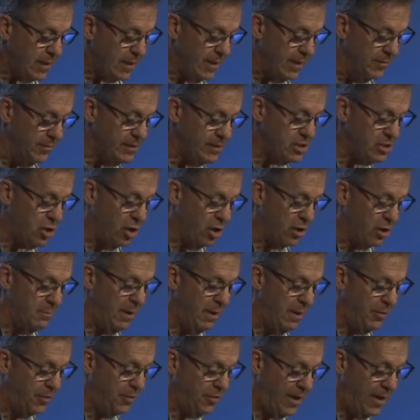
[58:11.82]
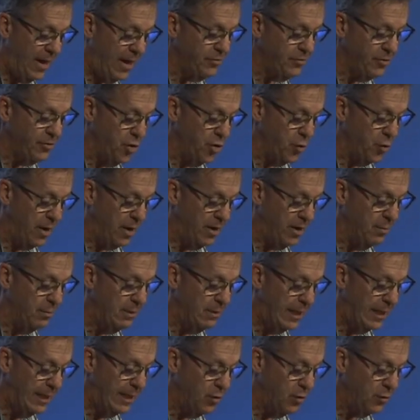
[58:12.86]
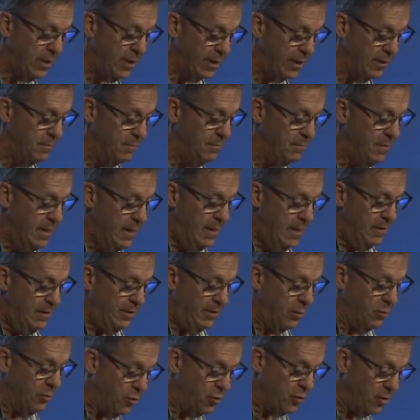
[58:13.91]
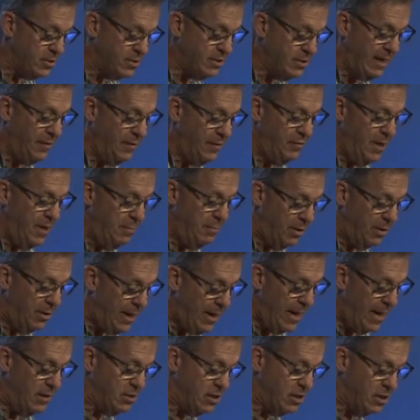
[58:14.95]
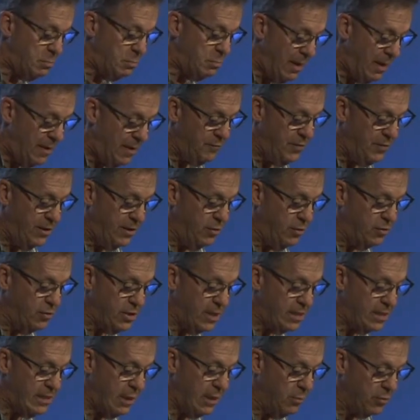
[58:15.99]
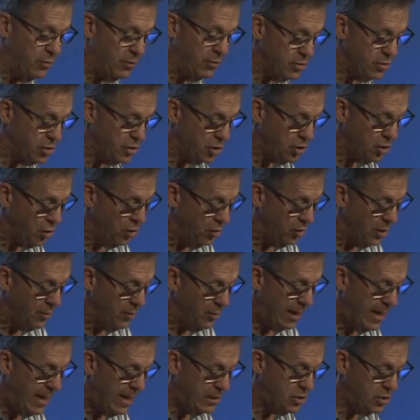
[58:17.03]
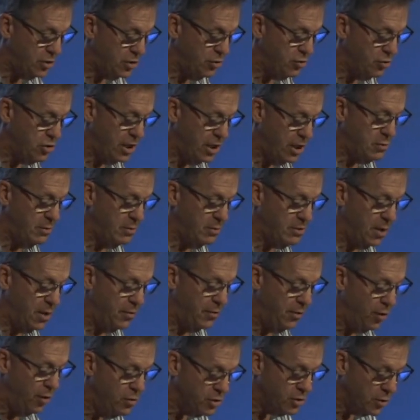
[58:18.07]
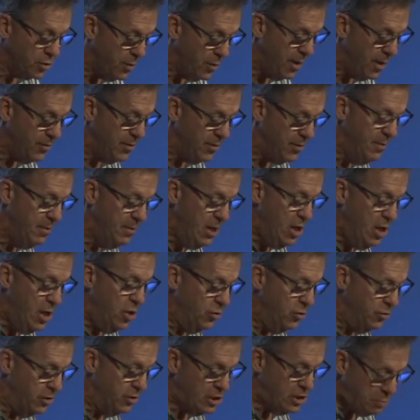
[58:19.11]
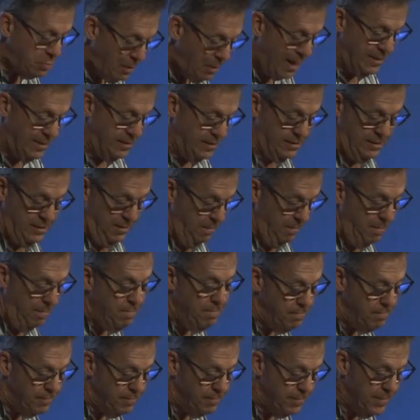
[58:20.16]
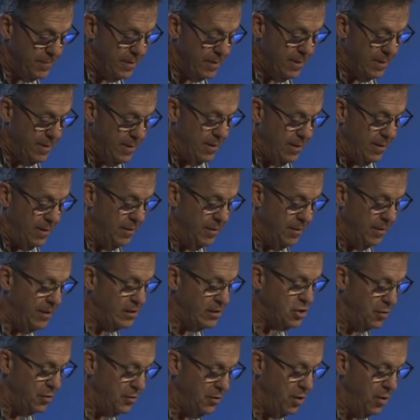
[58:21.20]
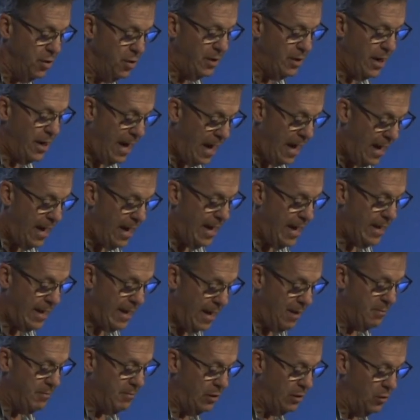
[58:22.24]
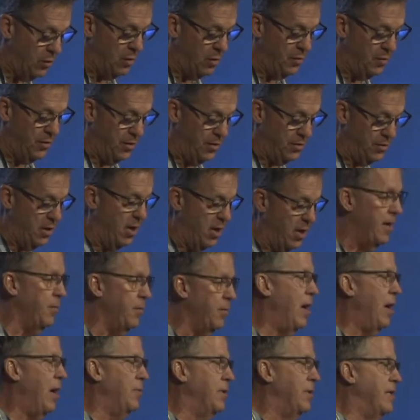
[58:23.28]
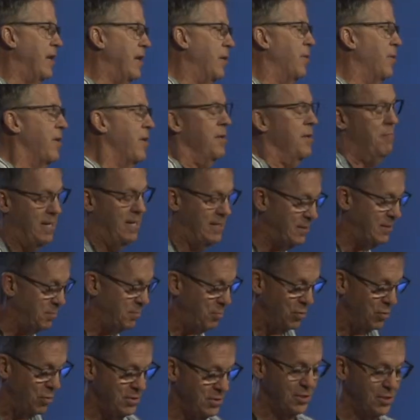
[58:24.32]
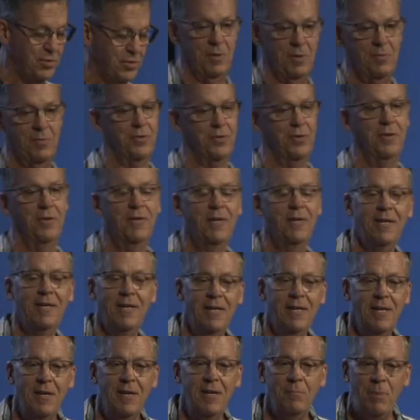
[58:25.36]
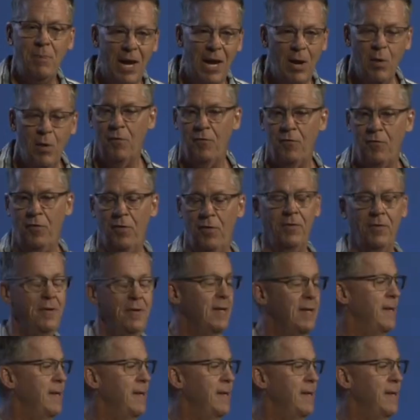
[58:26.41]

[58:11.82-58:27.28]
Again, this is talking about the thousand year reign, the millennial kingdom. They will dwell safely, build houses, plant vineyards. Yes, they will dwell securely when I execute judgments on those around them who despise them. Then they shall know that I am the Lord their God. Wow, we did it. What an amazing portion of scripture. Powerful.